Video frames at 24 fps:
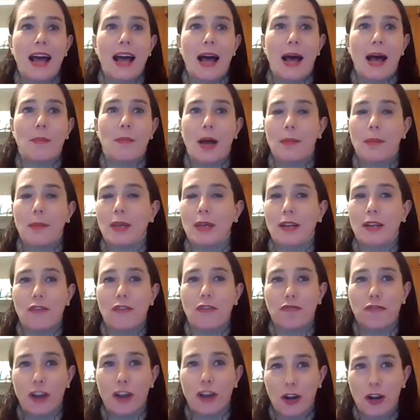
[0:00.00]
I'm going
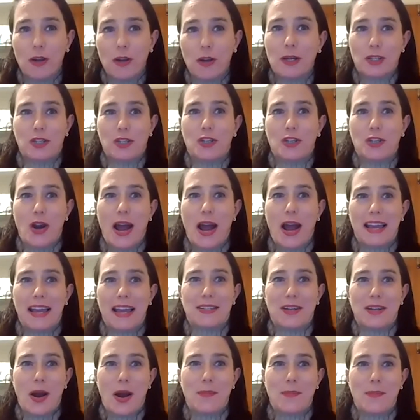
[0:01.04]
to very much try
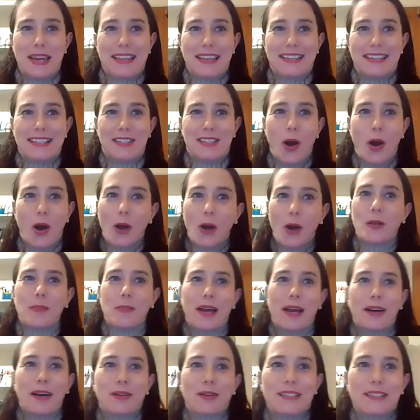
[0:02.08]
and not make this all
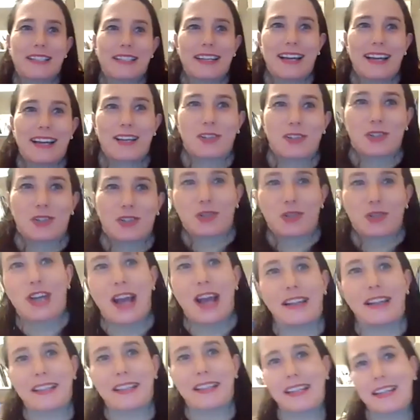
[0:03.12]
about
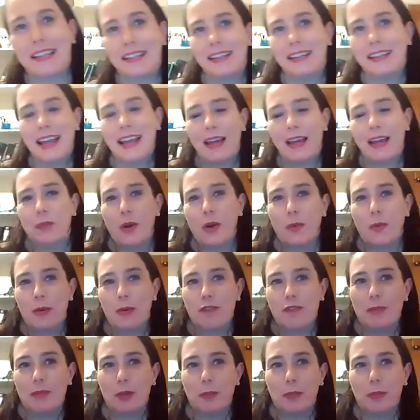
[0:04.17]
Searchality and what
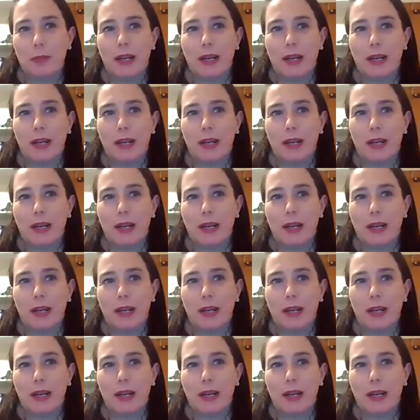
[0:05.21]
we've built,